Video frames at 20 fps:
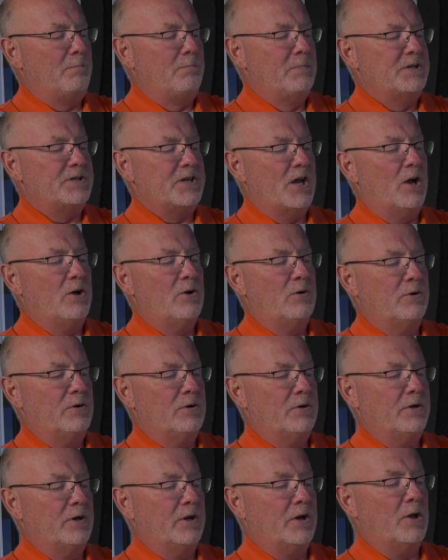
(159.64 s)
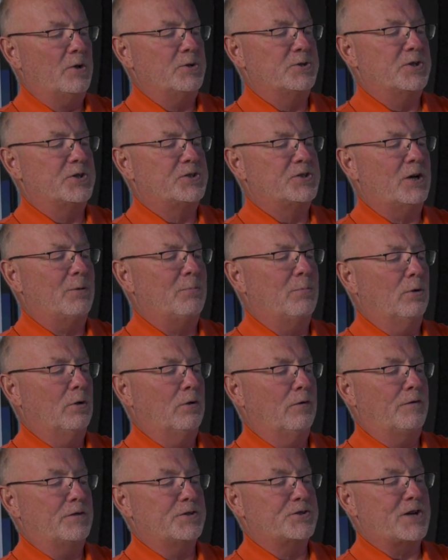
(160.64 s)
Mr. Hogan goes to the
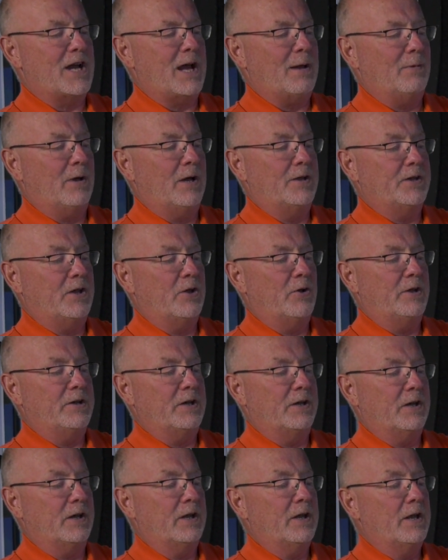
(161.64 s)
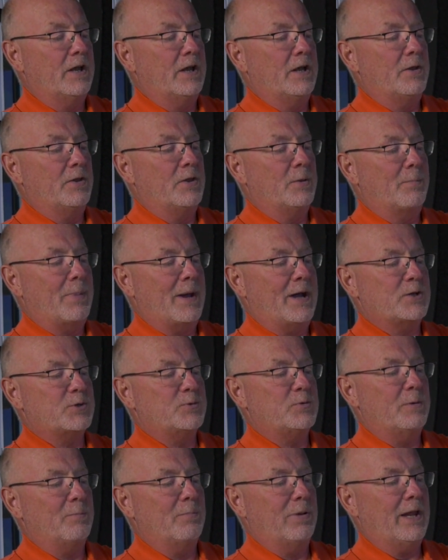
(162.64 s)
trouble of a strapline going, the
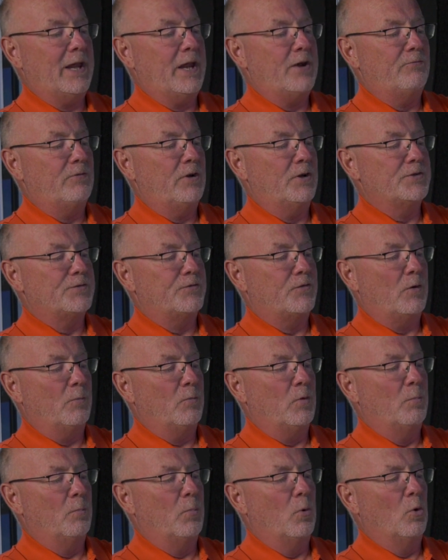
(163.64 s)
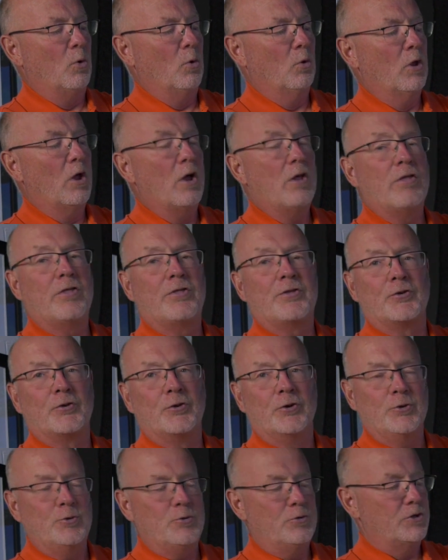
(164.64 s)
backswing plane runs from the ball
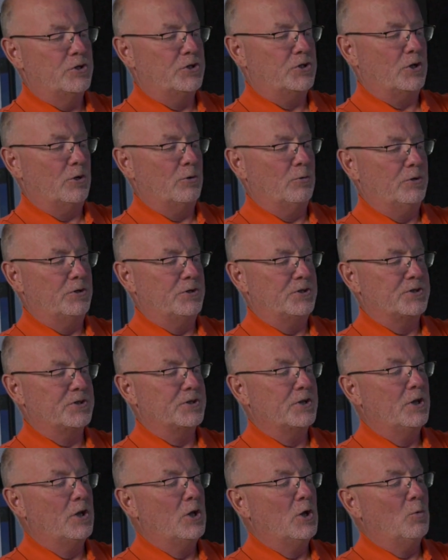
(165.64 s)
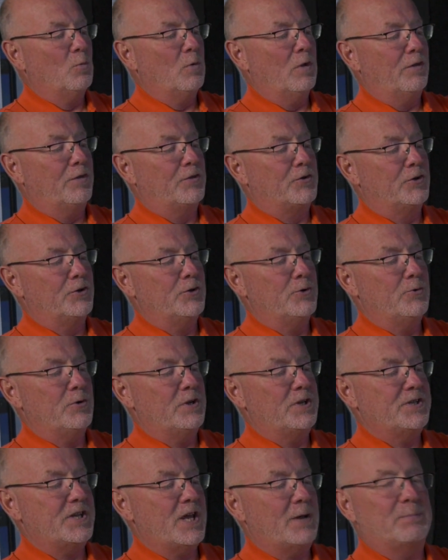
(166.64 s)
through the shoulders. Well, through
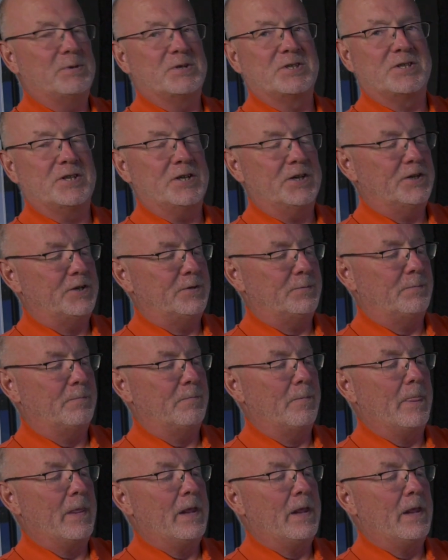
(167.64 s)
is the upper sternum.